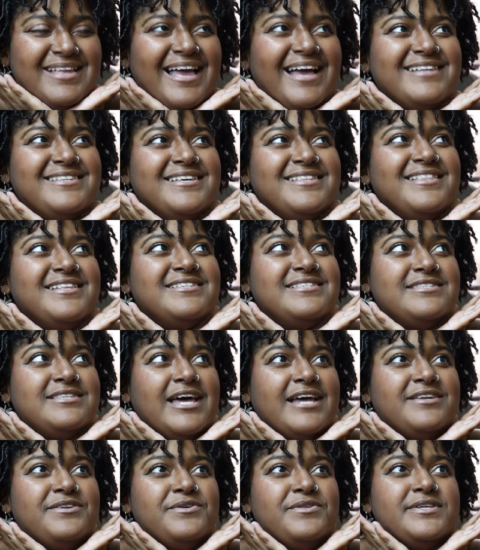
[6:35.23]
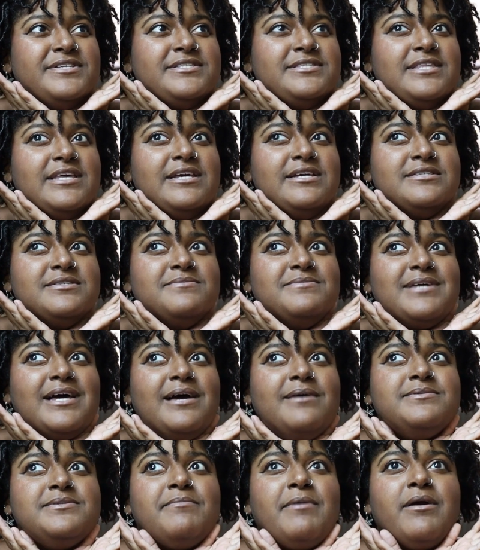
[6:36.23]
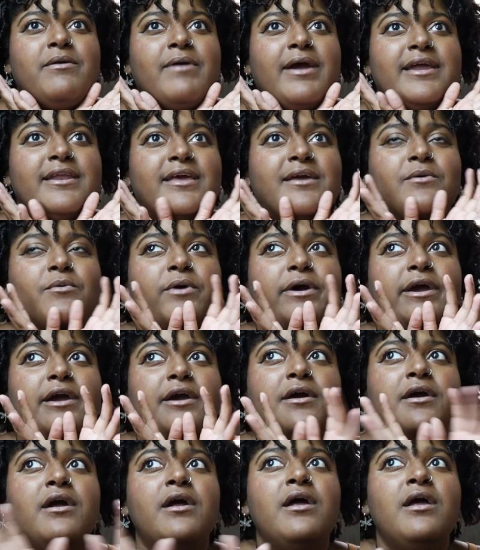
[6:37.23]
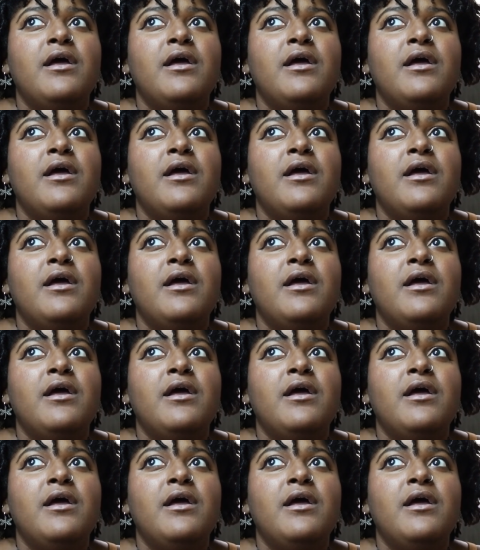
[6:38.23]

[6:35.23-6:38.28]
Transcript: I do this thing sometimes in my writing where